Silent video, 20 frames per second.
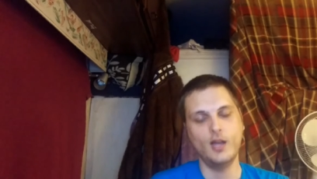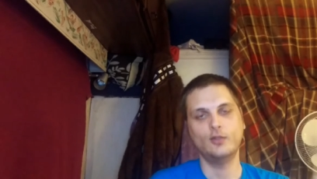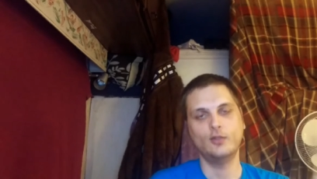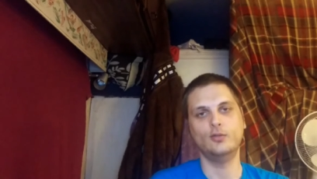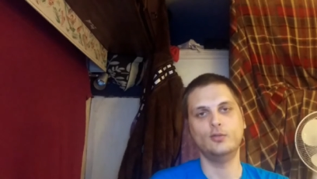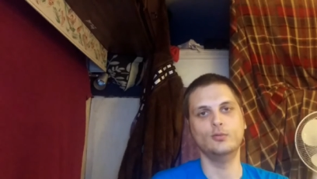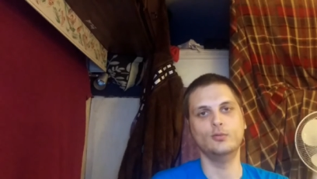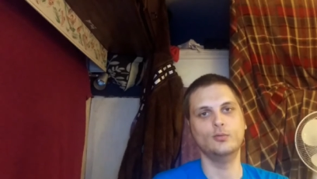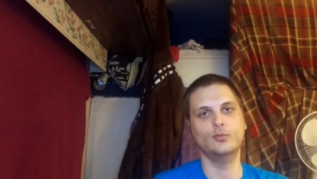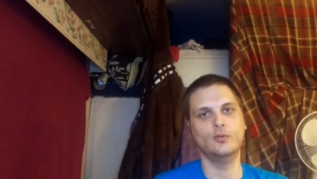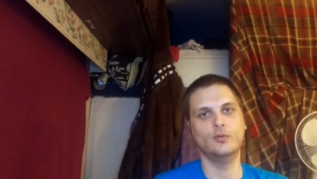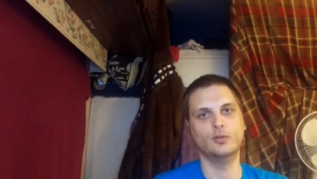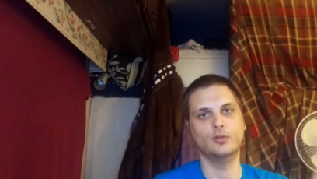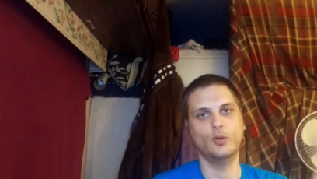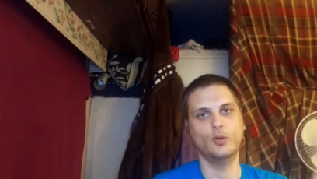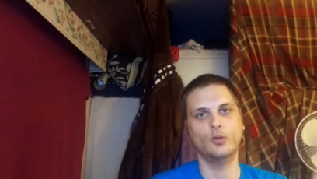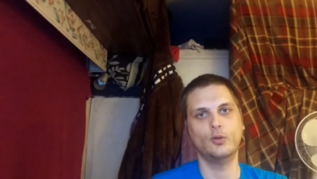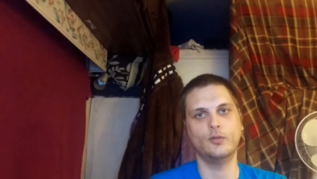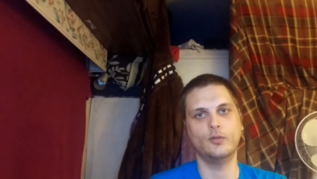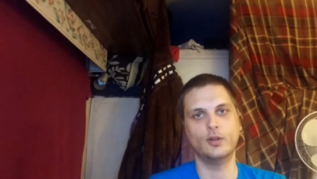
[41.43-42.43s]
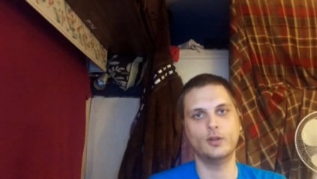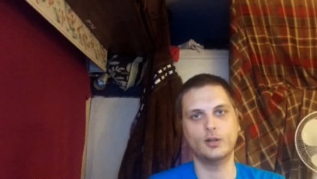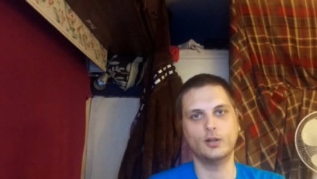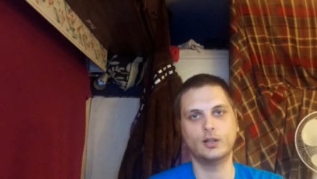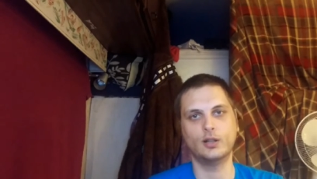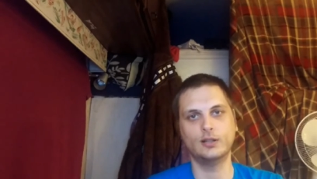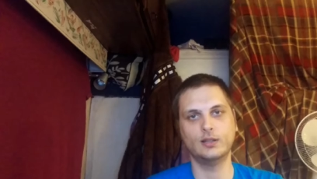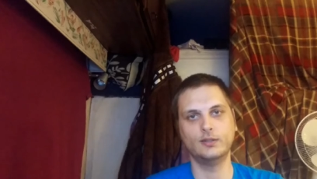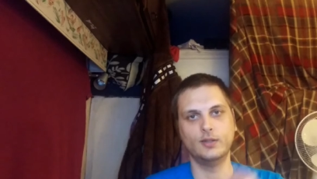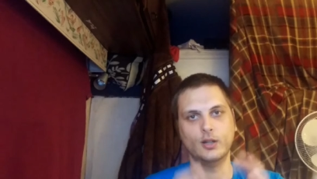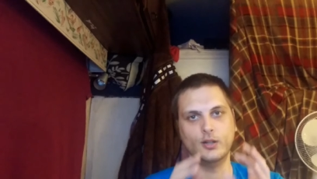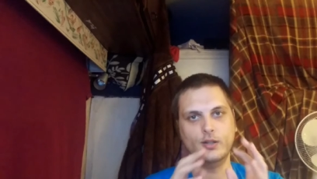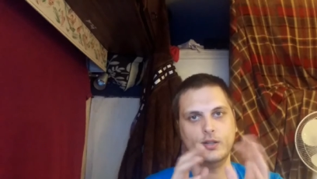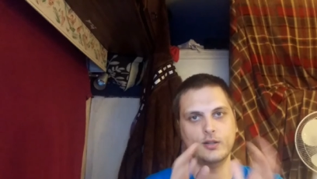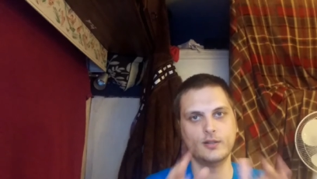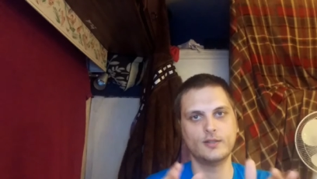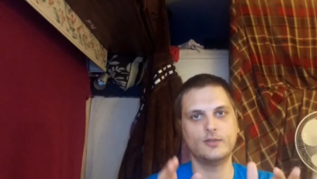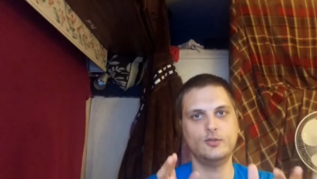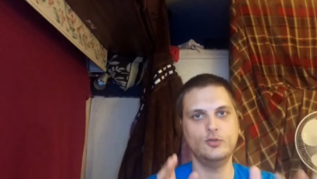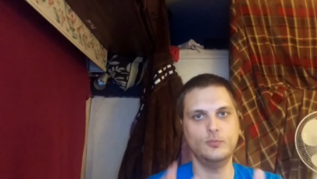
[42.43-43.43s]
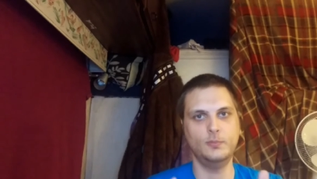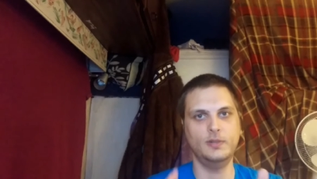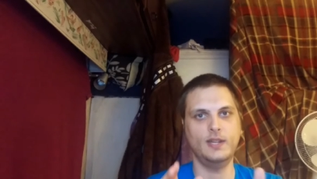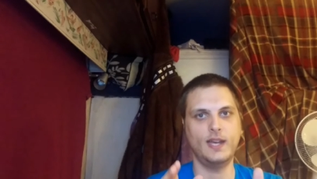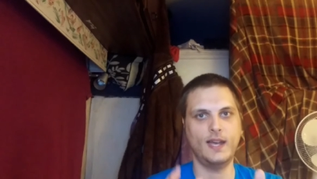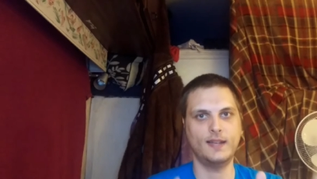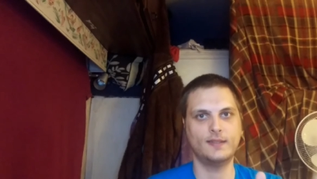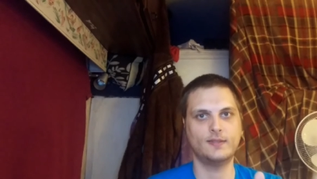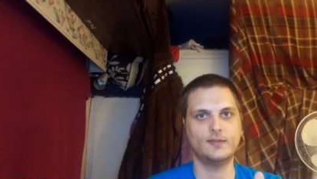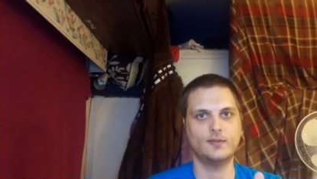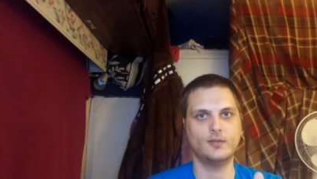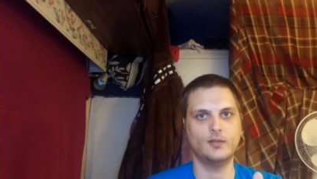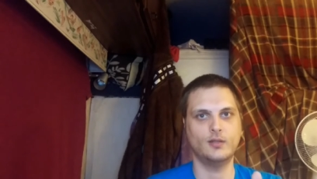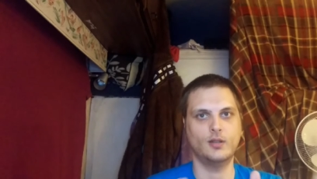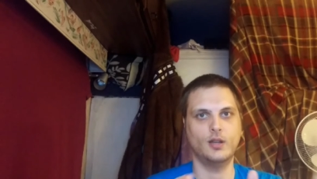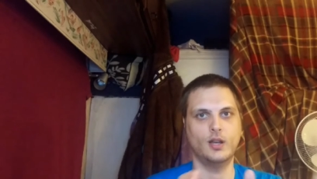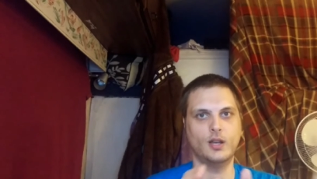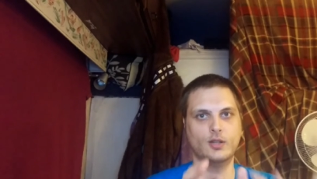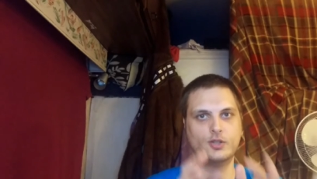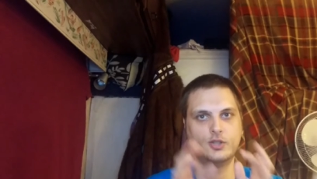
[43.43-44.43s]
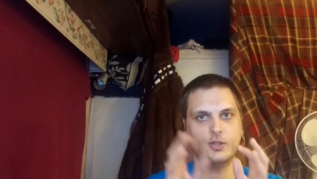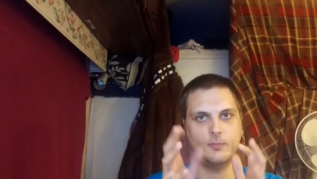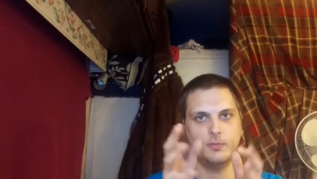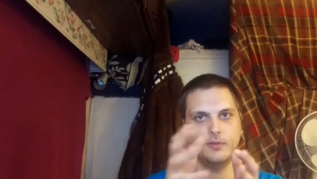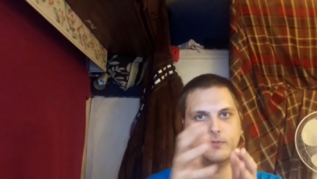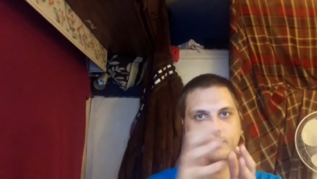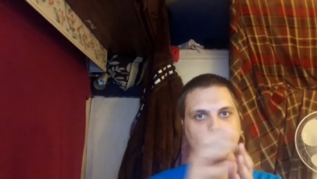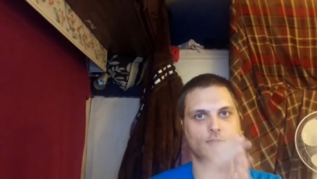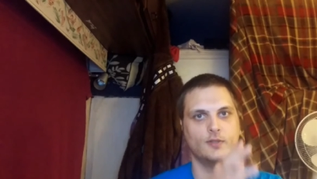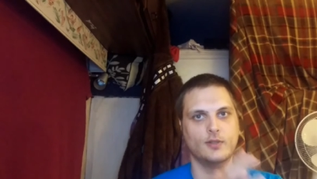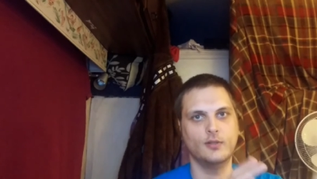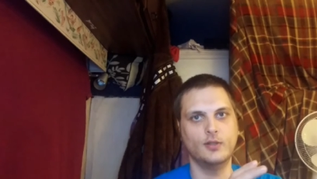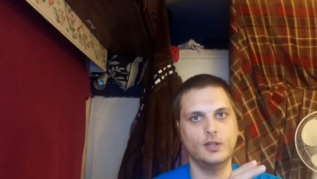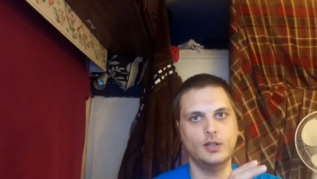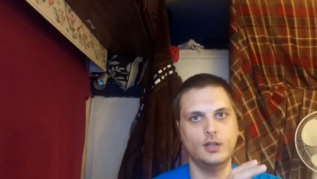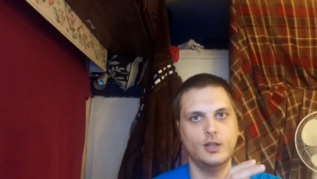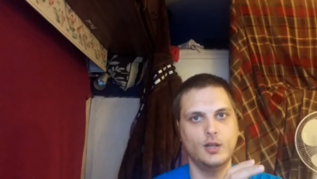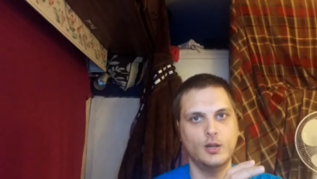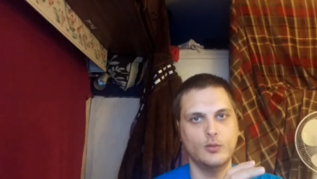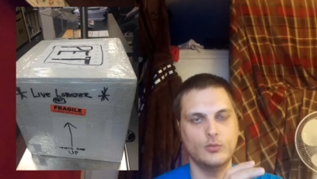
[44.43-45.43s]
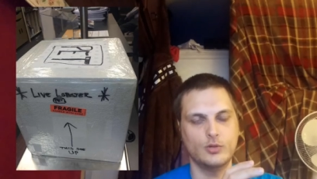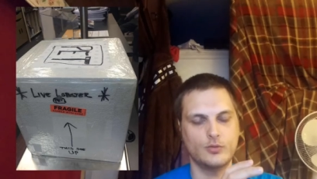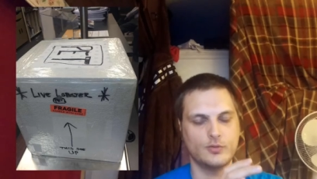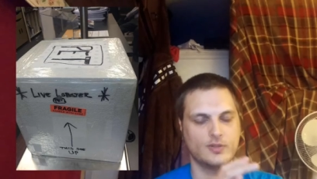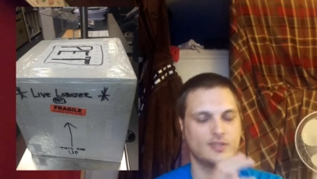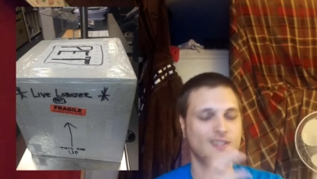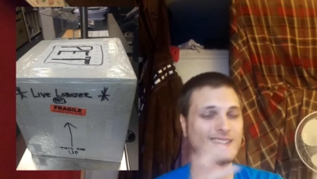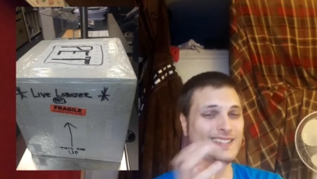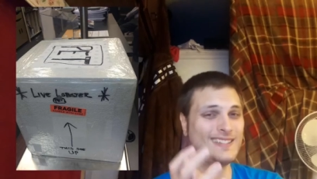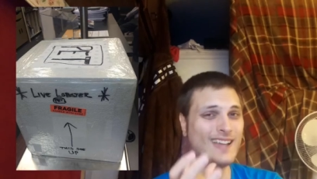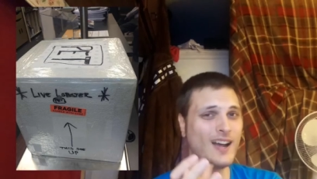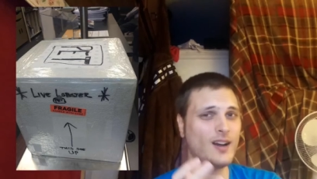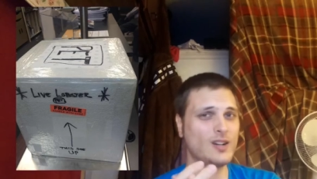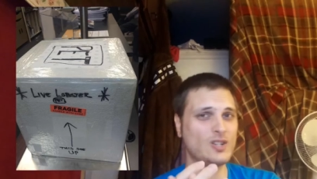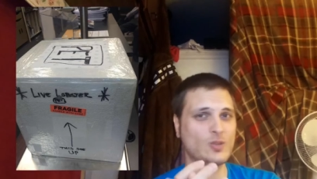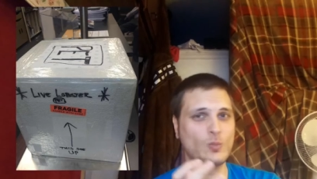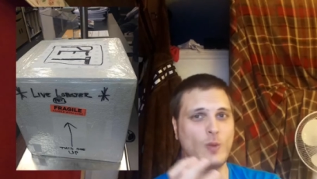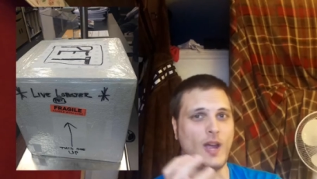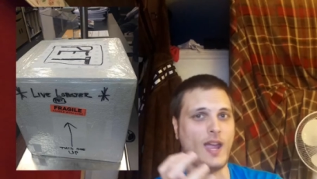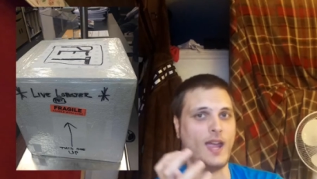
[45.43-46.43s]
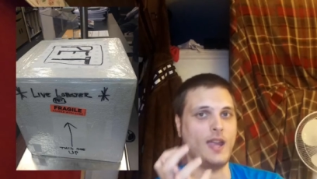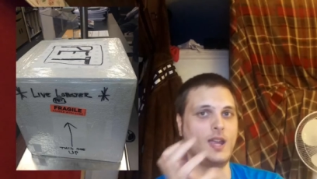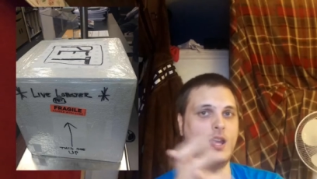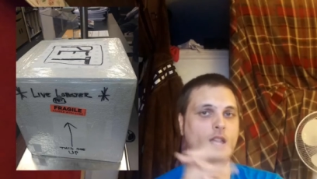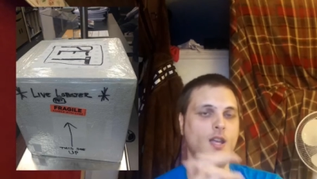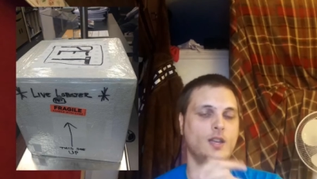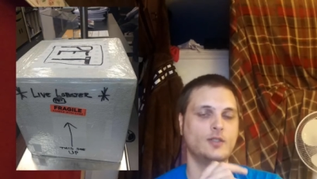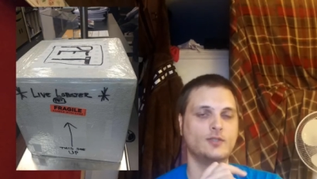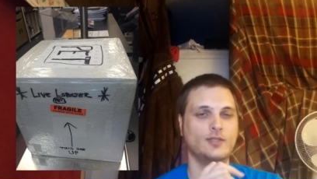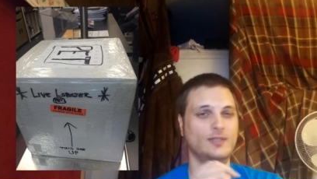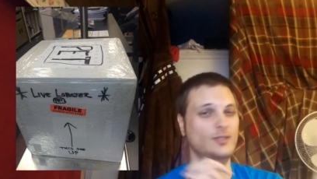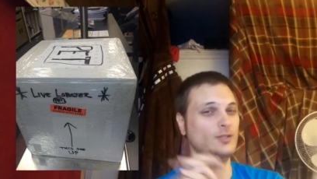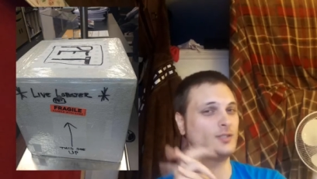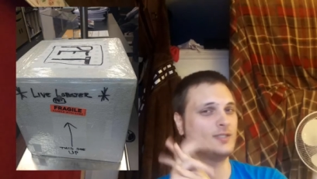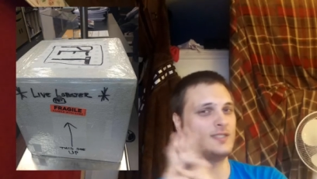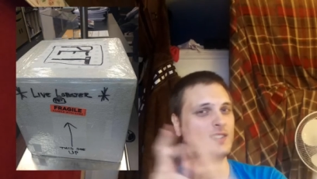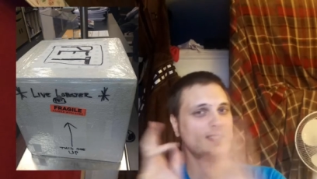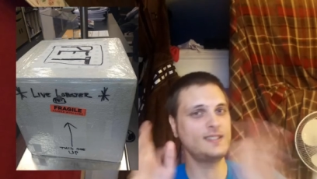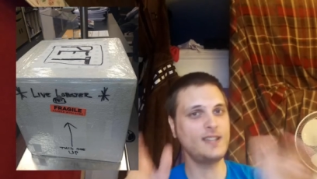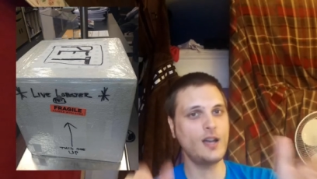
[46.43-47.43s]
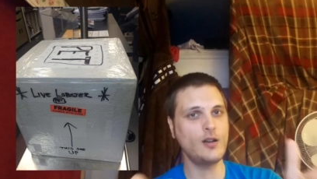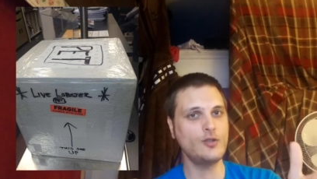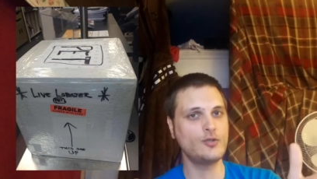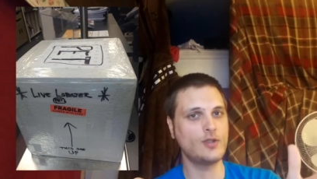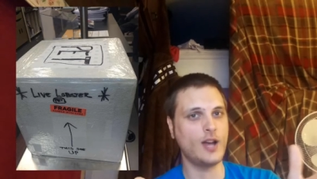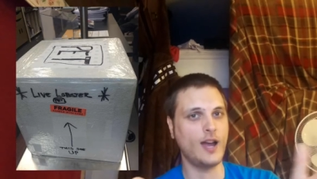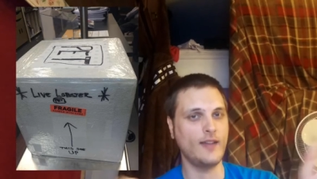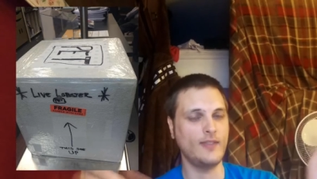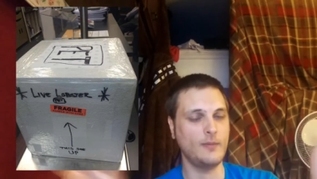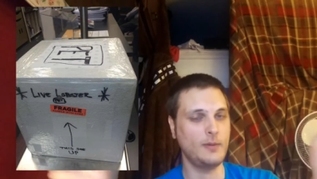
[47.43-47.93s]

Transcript: to the local their their nearest UPS uh, shipping facility, which was six hours away. So they took the six-hour drive.